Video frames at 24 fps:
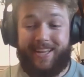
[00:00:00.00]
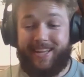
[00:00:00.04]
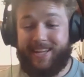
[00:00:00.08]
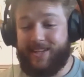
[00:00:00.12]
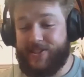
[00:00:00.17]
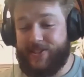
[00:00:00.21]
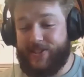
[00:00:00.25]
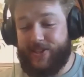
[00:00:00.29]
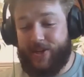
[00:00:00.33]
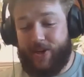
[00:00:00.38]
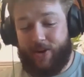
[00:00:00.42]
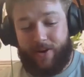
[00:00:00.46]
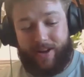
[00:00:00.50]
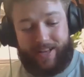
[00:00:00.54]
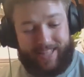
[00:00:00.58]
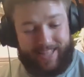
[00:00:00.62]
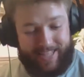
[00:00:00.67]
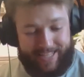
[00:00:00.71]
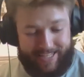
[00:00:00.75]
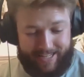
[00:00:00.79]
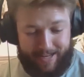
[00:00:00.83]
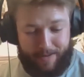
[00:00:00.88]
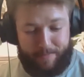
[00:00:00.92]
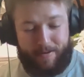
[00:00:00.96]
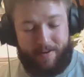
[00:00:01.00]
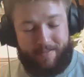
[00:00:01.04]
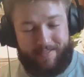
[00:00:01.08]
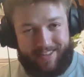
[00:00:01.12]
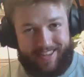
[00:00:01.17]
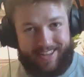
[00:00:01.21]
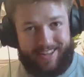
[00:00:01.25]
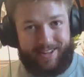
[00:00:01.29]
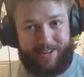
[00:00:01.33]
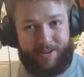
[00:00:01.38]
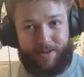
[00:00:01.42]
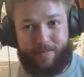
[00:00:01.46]
So I cleaned up
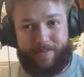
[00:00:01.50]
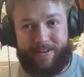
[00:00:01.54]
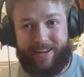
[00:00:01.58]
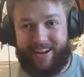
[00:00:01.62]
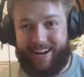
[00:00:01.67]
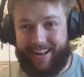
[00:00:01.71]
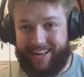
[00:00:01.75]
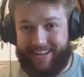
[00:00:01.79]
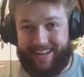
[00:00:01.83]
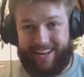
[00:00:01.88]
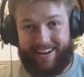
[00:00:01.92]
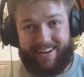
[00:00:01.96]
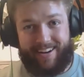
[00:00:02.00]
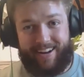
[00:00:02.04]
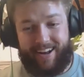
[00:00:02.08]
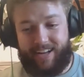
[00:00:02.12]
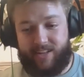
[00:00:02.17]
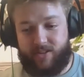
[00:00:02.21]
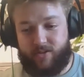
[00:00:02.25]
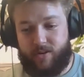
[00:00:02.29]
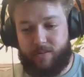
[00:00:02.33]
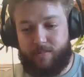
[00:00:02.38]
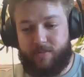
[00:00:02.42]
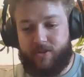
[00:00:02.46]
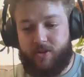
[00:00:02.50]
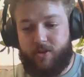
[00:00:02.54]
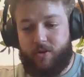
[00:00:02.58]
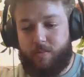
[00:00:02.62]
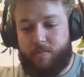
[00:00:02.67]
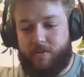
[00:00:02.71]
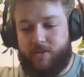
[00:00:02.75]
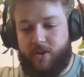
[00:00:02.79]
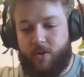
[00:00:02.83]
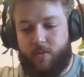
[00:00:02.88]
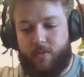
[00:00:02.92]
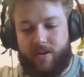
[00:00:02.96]
everything a little bit. I got an ice cream
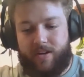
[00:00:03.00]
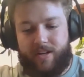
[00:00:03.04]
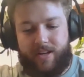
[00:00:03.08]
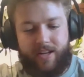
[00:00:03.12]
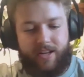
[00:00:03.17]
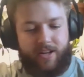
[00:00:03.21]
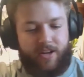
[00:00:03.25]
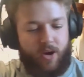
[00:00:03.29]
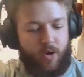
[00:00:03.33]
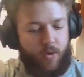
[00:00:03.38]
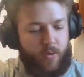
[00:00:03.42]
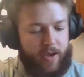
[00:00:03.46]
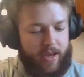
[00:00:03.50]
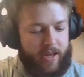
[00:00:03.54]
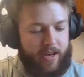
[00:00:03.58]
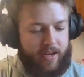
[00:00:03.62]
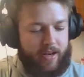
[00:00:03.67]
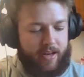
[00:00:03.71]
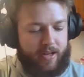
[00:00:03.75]
scoop, so we're gonna go in,